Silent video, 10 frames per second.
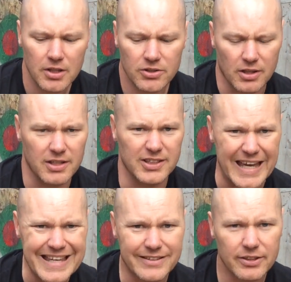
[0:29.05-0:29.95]
So there's
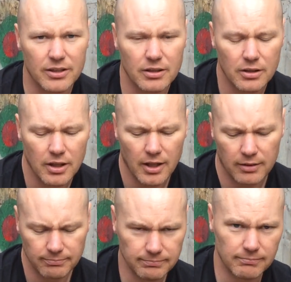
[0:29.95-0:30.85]
heat,
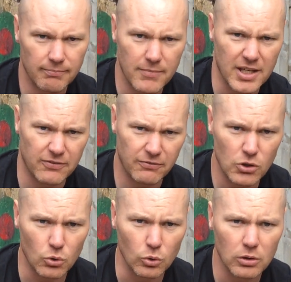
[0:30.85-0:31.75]
there's
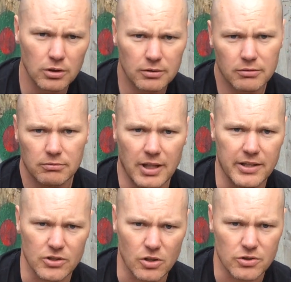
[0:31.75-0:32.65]
fuel, and
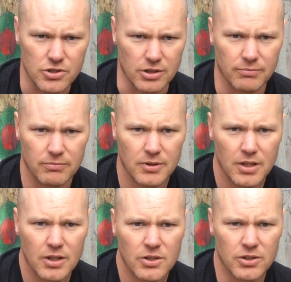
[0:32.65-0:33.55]
there's oxygen.
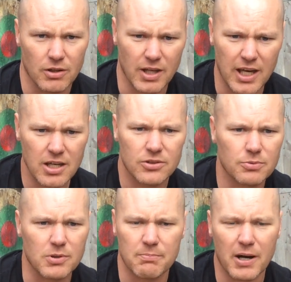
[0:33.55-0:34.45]
So the heat
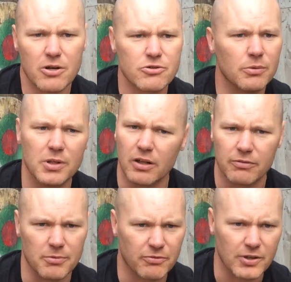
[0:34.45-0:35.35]
with the bow drill we got
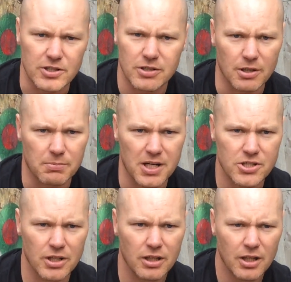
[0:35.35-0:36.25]
from the friction and the
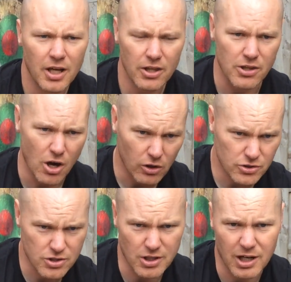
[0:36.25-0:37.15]
pressure, the
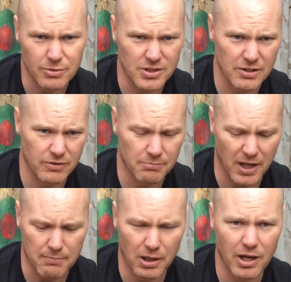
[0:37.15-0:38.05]
oxygen I was giving
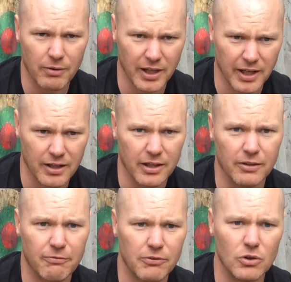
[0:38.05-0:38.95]
by blowing it, and the
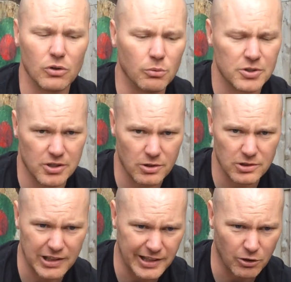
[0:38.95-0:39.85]
fuel was those
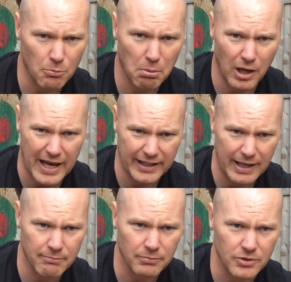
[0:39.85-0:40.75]
little black
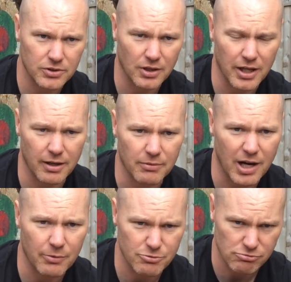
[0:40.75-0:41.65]
embers that I
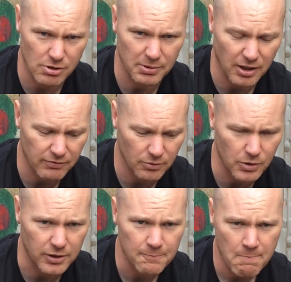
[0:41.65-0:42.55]
was rubbing off the
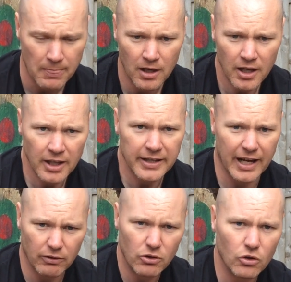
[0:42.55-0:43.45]
wood.
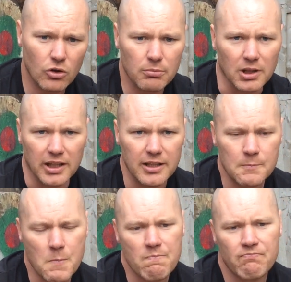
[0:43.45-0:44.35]
Now normally
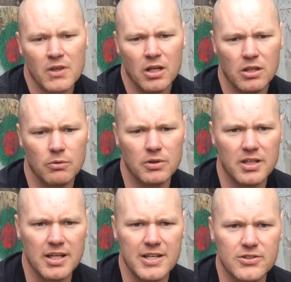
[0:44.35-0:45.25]
you would
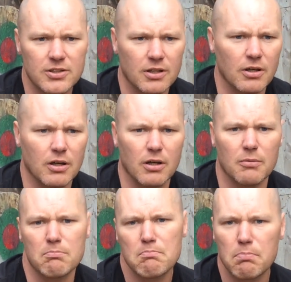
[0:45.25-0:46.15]
need to
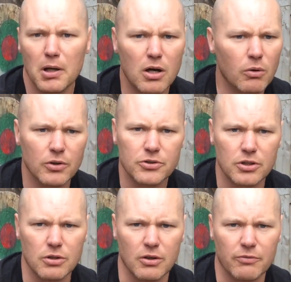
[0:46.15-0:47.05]
blow
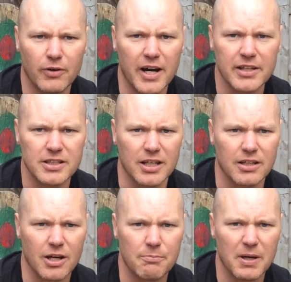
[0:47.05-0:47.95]
onto a fire to get it
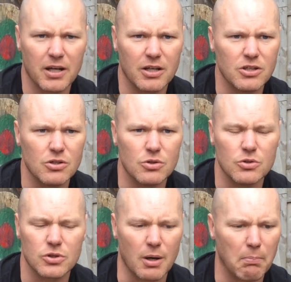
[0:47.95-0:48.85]
to go bigger,
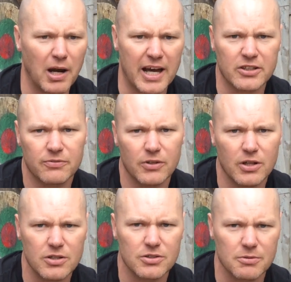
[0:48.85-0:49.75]
use a blast
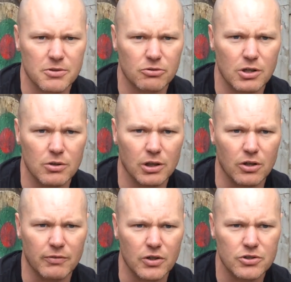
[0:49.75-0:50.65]
furnace to throw a lot
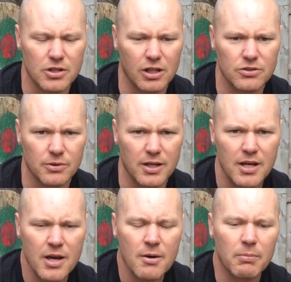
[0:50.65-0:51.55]
of oxygen into it,
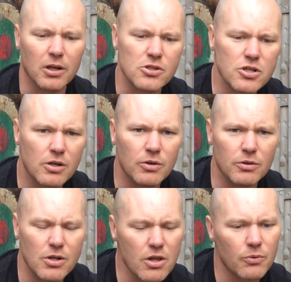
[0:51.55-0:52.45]
but I'm going to show you
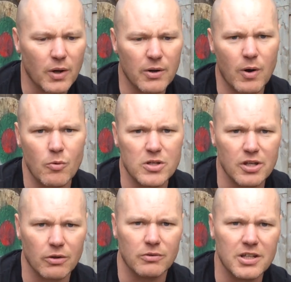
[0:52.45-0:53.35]
another way where we
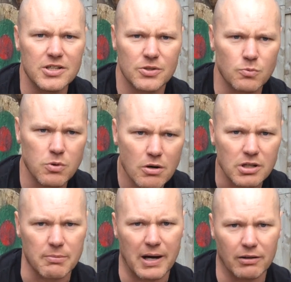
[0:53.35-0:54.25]
don't need to
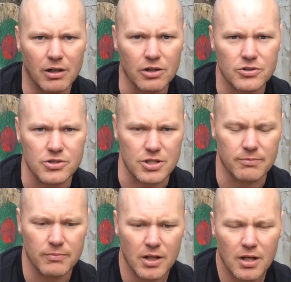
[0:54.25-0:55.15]
worry about oxygen.
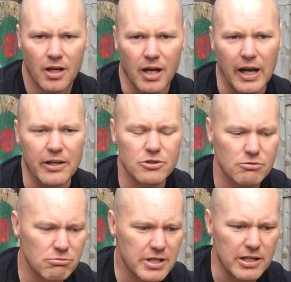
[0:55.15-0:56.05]
It's a
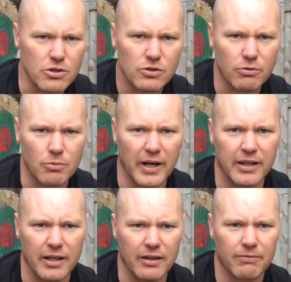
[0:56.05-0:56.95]
really useful way
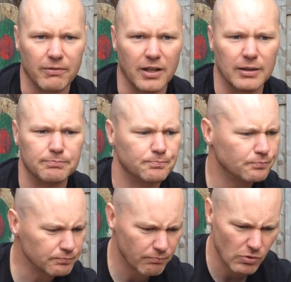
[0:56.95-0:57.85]
if
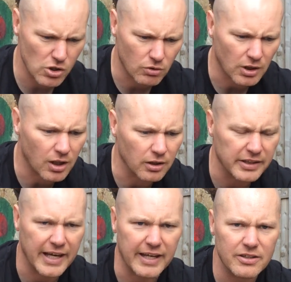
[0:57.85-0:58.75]
you can't
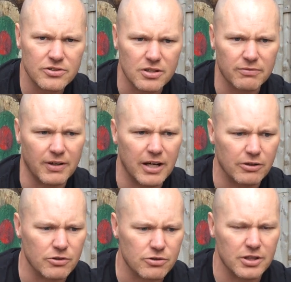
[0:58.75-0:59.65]
get into the fire,
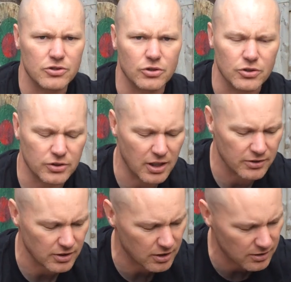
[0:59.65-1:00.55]
you're trying to sort of
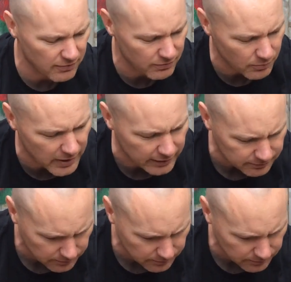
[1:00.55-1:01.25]
start it in a different way.